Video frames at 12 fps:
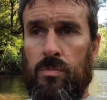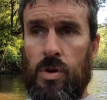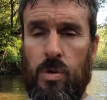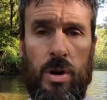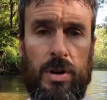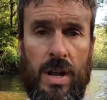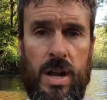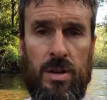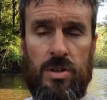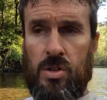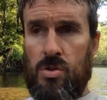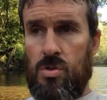float on
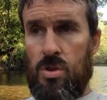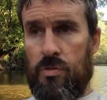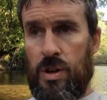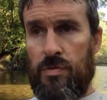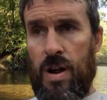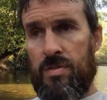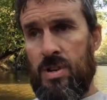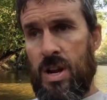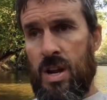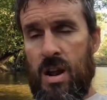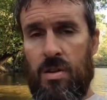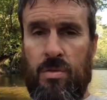down to the 55
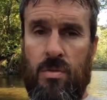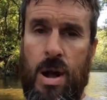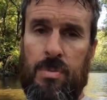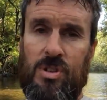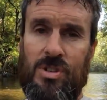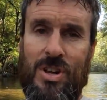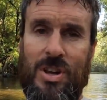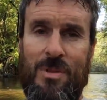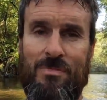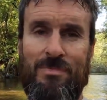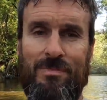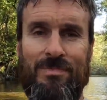takeout and wrap this thing up.